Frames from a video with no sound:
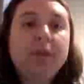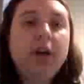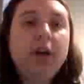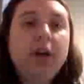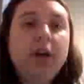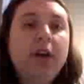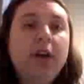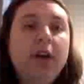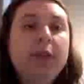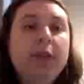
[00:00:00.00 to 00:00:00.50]

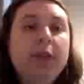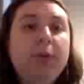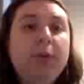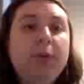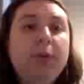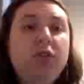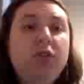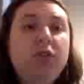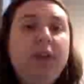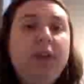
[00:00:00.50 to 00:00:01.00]
The special
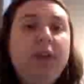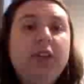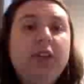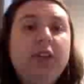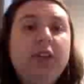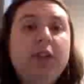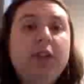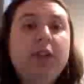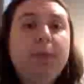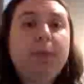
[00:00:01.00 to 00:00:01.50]
effects on this
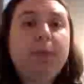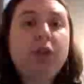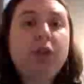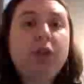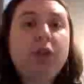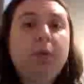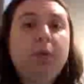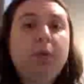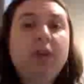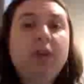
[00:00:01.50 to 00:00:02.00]
episode were
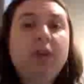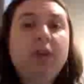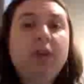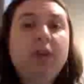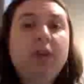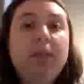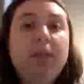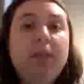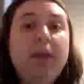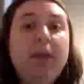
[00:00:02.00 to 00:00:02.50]
done by The
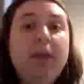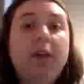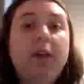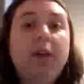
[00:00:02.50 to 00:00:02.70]
Mill,